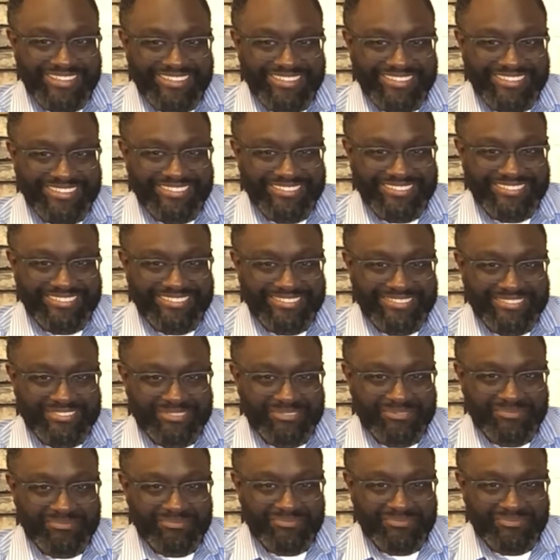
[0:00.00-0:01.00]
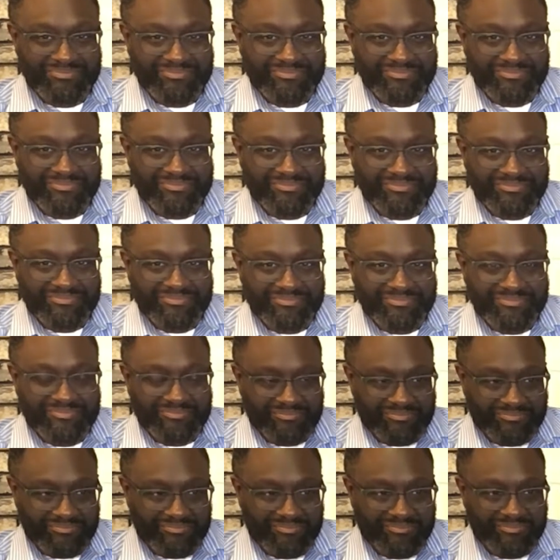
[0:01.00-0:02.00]

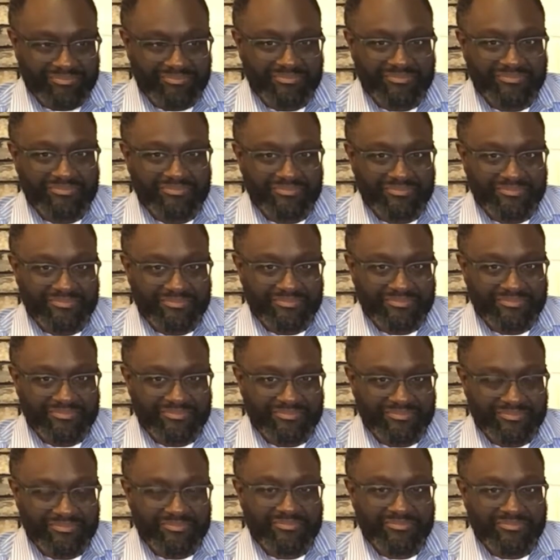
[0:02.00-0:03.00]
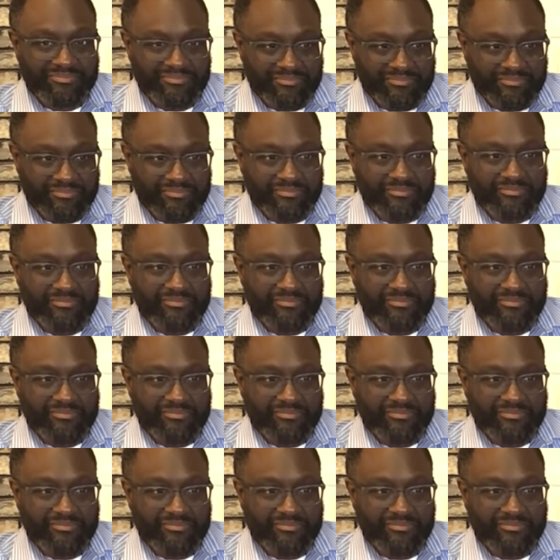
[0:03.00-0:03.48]
(silent)